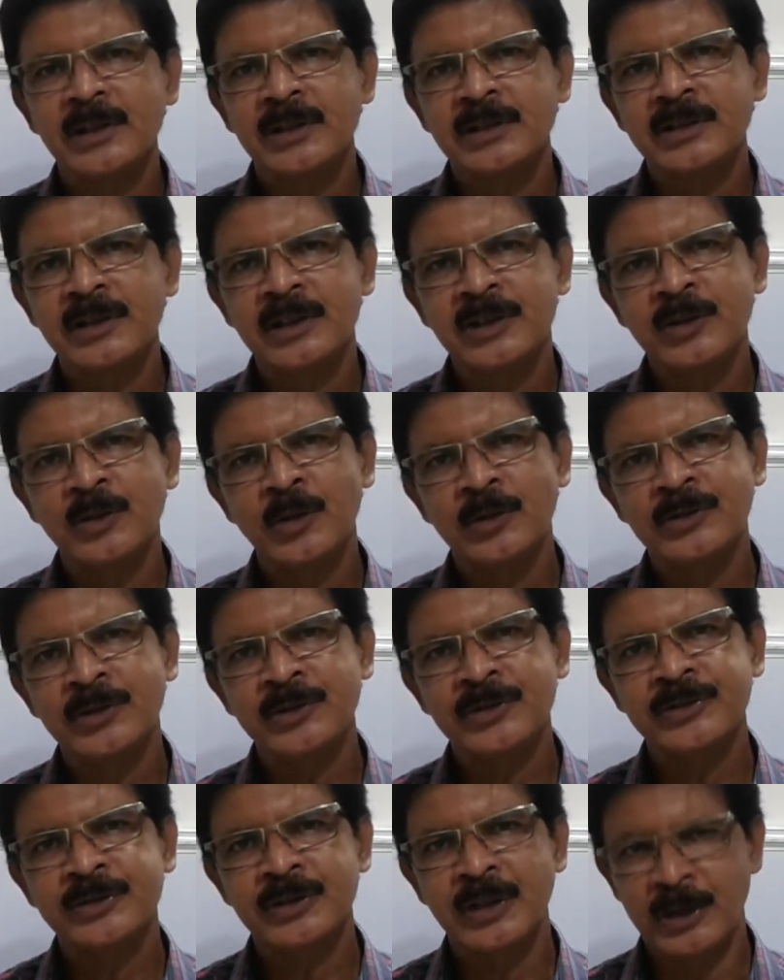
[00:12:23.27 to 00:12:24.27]
that you are
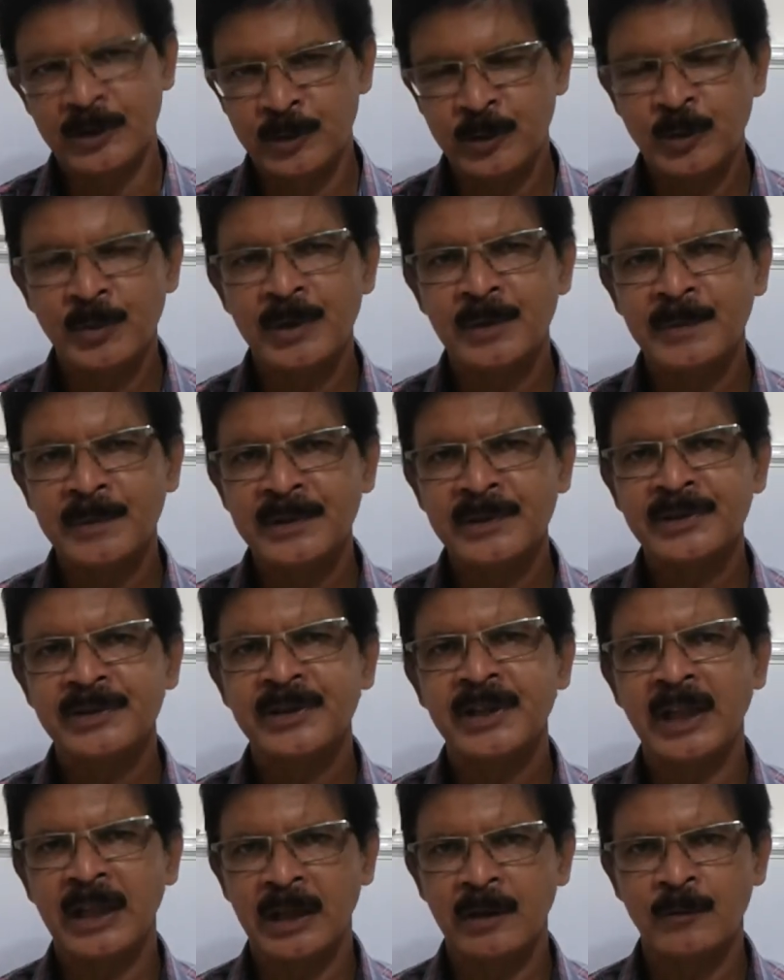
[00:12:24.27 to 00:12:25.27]
just assuming, means
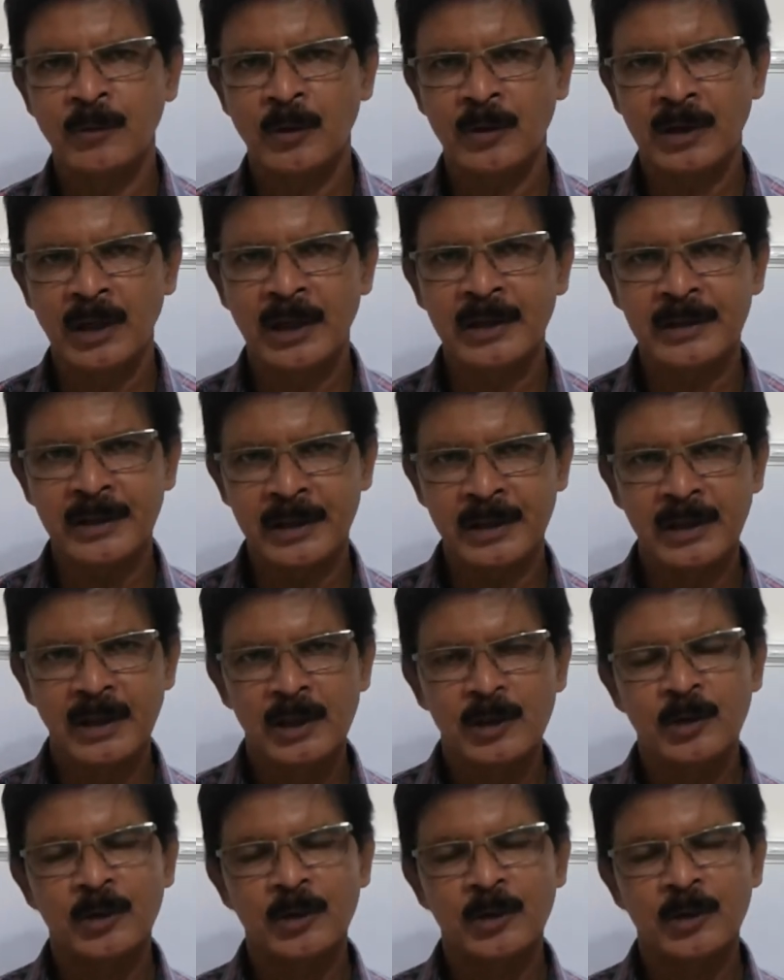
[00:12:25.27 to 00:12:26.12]
taking for granted.